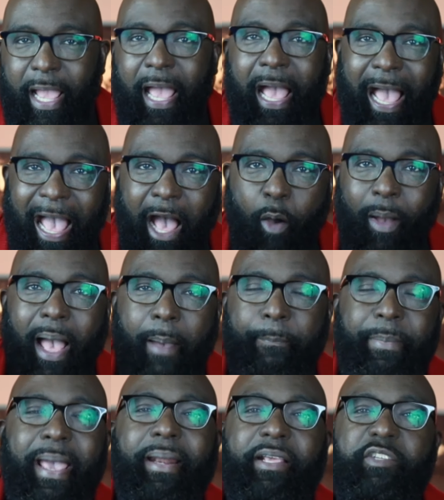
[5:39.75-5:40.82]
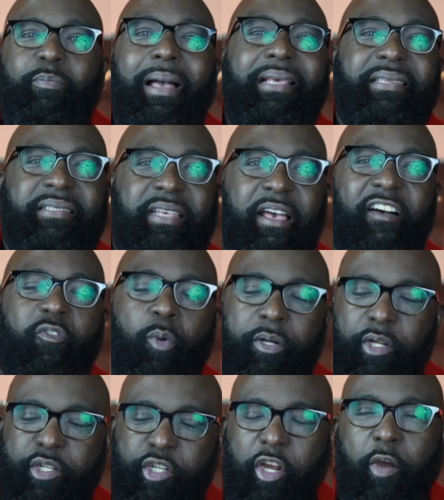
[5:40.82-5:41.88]
How I manage myself will
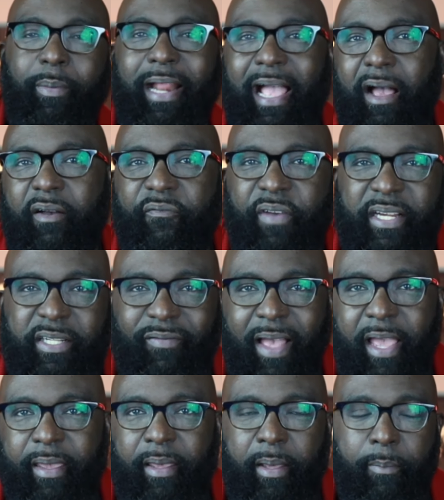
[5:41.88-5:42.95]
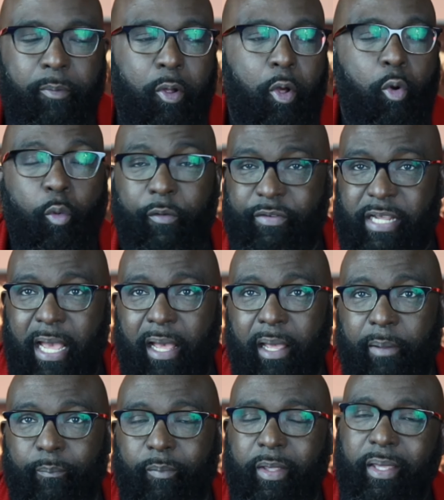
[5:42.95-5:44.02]
determine how effective I am with
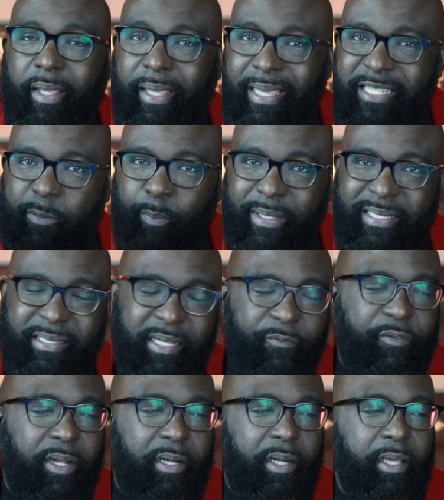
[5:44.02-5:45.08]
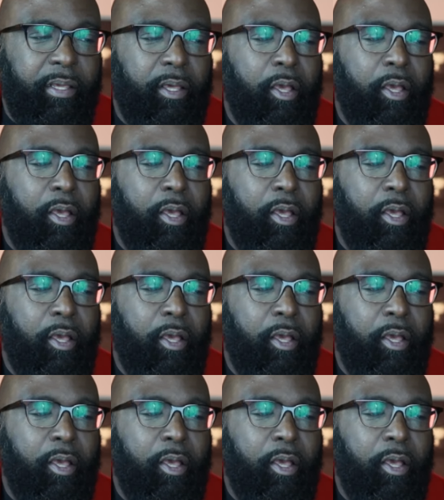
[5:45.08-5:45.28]
time, and specifically